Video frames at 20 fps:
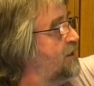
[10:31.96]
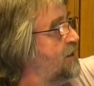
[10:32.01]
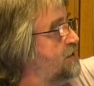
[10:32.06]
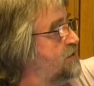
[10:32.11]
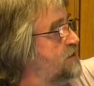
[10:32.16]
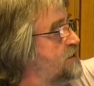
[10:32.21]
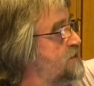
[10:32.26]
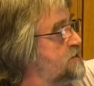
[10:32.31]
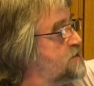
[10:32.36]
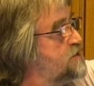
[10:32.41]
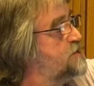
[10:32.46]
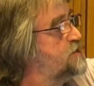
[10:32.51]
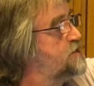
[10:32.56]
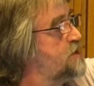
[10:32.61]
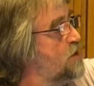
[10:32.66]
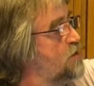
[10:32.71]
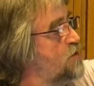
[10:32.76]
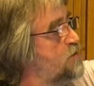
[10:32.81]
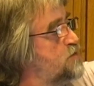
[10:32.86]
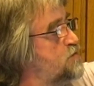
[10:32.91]
This
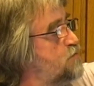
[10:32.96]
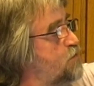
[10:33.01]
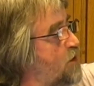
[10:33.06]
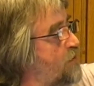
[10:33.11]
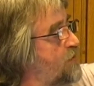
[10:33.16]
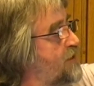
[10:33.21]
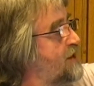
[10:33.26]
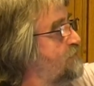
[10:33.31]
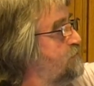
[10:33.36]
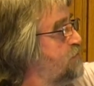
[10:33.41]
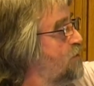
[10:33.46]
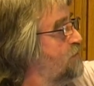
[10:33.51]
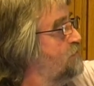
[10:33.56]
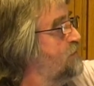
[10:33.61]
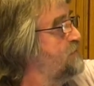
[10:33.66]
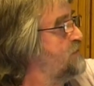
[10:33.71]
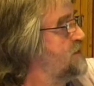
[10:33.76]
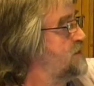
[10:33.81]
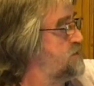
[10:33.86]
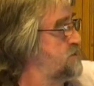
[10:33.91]
shows what their
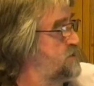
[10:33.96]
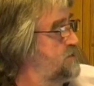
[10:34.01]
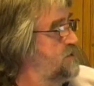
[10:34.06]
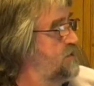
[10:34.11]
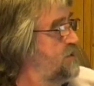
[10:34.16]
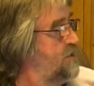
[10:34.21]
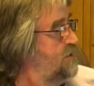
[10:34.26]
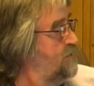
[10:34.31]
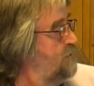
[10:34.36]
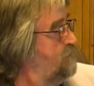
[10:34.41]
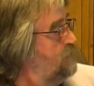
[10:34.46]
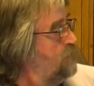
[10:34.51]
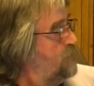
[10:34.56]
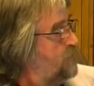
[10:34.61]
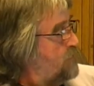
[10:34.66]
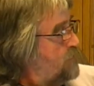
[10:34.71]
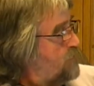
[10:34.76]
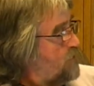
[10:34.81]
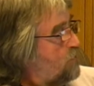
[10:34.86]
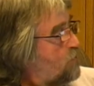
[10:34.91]
problem is.
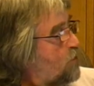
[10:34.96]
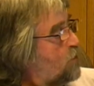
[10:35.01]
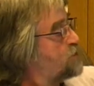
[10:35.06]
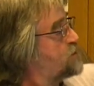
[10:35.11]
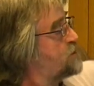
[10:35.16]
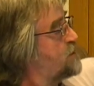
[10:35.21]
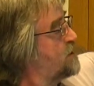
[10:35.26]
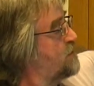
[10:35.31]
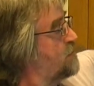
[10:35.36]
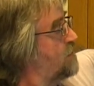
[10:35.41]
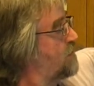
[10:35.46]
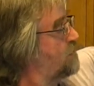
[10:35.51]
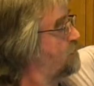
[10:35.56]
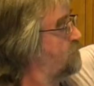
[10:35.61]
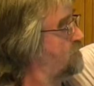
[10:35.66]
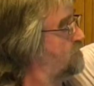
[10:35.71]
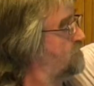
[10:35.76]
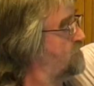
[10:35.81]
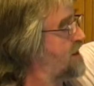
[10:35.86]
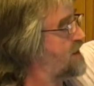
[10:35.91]
The water,
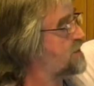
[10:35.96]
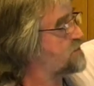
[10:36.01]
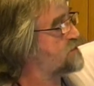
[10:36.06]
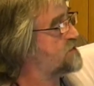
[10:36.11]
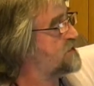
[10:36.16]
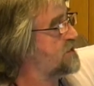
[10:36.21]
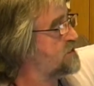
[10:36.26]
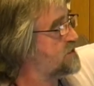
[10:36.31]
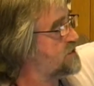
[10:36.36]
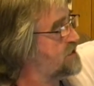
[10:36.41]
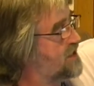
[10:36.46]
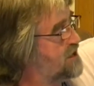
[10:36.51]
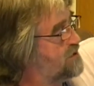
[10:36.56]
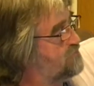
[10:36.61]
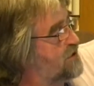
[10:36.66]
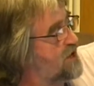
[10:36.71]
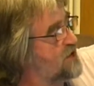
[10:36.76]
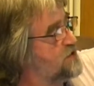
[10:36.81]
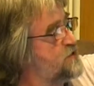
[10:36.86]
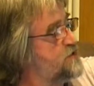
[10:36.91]
one thousand tons a day,
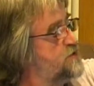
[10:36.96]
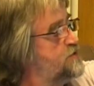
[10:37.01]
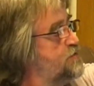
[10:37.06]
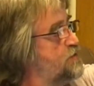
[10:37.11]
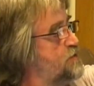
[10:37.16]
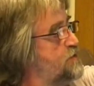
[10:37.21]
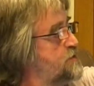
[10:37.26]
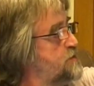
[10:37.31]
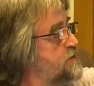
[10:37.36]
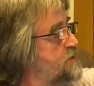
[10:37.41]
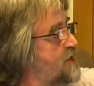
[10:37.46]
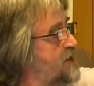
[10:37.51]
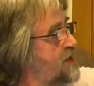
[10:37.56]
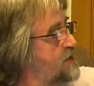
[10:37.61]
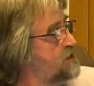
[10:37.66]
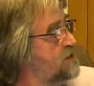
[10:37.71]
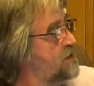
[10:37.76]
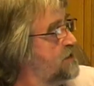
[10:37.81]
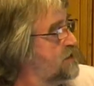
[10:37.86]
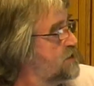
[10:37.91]
passes through the
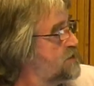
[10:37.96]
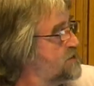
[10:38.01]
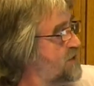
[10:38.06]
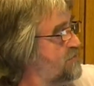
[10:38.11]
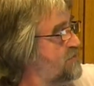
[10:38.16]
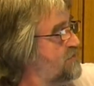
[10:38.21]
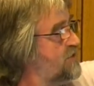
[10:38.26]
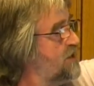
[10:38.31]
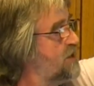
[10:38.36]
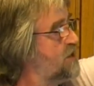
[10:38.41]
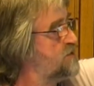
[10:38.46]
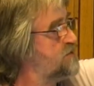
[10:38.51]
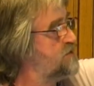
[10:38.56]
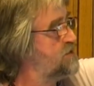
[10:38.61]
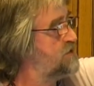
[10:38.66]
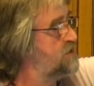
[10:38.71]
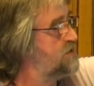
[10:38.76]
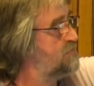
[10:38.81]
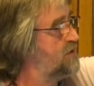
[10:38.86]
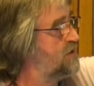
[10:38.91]
site. Some of it goes
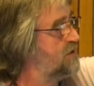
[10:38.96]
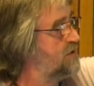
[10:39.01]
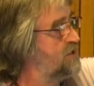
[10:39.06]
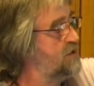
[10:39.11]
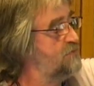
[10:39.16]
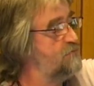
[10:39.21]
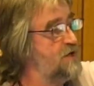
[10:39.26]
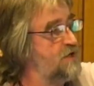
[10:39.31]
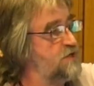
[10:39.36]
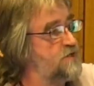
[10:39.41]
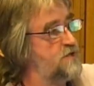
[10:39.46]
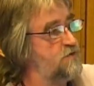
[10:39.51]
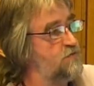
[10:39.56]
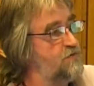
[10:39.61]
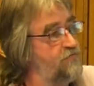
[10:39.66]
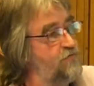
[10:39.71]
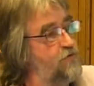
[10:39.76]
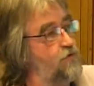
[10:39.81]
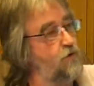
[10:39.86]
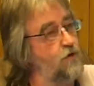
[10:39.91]
into the building, mixes
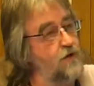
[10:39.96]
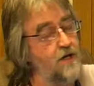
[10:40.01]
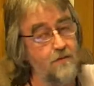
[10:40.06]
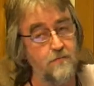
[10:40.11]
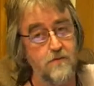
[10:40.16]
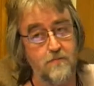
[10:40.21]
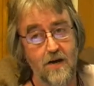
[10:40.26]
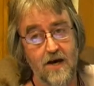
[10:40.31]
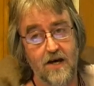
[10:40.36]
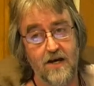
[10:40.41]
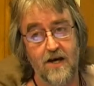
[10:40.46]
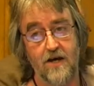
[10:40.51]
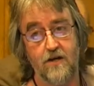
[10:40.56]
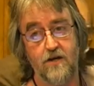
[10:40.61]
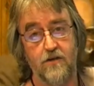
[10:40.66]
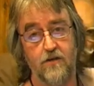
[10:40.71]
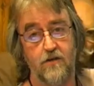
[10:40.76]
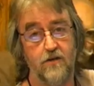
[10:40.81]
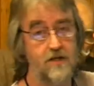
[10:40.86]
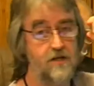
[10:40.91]
with fuel, comes back out
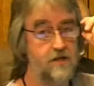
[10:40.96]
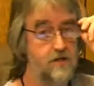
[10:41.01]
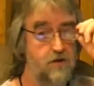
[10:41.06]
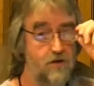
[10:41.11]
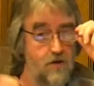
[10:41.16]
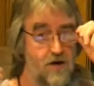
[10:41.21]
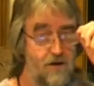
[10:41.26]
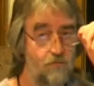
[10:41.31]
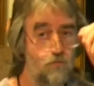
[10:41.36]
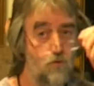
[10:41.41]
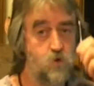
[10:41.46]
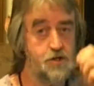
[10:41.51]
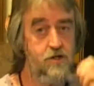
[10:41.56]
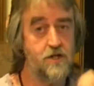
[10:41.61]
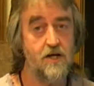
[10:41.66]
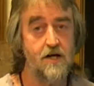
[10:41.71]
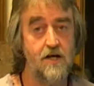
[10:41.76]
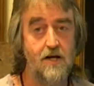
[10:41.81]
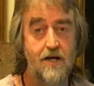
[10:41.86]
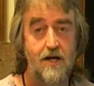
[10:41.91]
in, into the
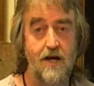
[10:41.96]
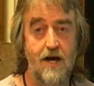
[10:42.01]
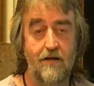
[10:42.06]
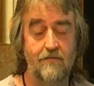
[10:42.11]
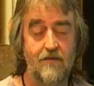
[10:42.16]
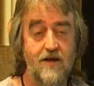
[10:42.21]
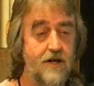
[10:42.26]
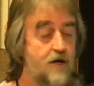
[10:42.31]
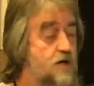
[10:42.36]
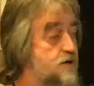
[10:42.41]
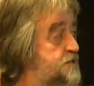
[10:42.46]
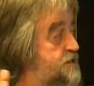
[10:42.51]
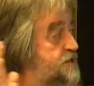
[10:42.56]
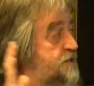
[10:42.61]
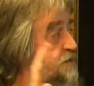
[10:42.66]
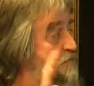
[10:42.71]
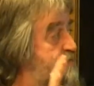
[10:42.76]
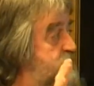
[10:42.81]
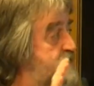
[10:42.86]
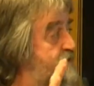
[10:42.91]
groundwater, and then goes into
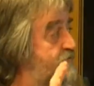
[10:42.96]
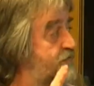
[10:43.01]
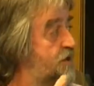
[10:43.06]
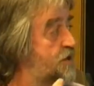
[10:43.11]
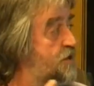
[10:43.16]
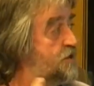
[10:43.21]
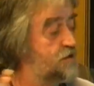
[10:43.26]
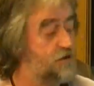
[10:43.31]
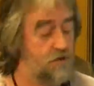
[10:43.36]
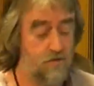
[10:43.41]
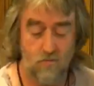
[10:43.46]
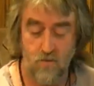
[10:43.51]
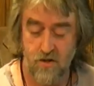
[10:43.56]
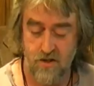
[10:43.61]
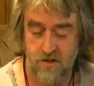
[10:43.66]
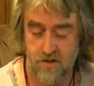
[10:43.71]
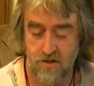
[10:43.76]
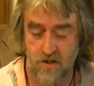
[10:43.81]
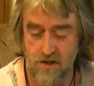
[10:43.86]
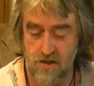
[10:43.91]
the Pacific Ocean,
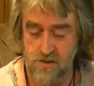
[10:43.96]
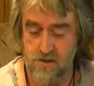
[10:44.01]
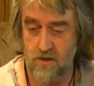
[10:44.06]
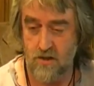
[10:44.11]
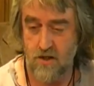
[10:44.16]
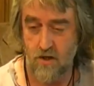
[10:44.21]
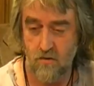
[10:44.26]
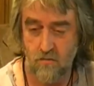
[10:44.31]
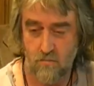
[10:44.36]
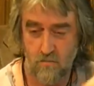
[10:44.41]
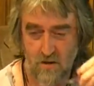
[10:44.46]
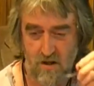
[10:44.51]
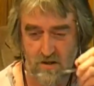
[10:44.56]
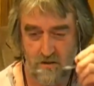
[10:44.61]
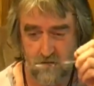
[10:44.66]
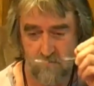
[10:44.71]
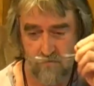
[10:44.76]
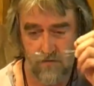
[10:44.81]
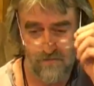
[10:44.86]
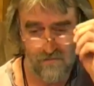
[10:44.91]
which is, you know, one
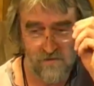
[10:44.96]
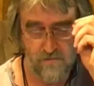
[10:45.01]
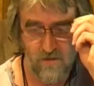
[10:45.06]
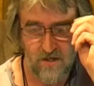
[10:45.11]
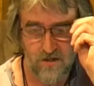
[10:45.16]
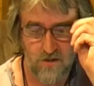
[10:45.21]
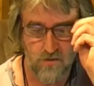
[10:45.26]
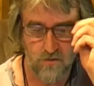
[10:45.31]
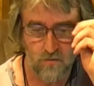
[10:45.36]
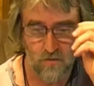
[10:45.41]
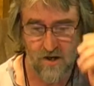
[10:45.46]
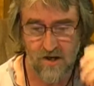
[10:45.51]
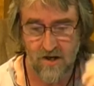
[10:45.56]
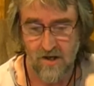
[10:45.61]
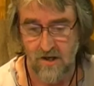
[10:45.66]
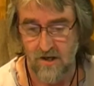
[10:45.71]
hundred fifty metres away.